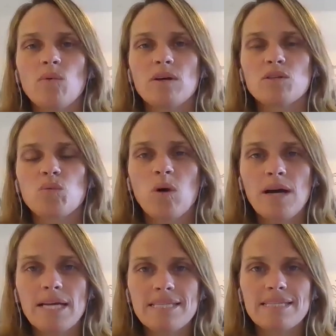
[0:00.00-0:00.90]
was
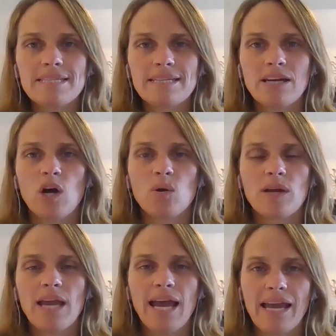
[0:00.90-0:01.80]
once
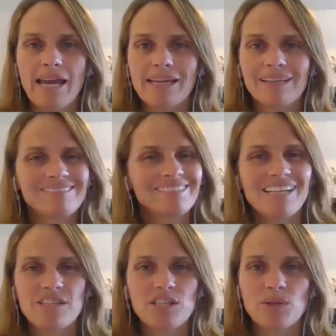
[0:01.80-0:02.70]
okay
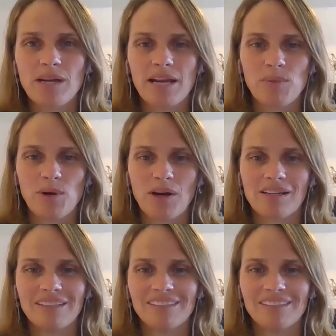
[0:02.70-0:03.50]
doesn't do it anymore.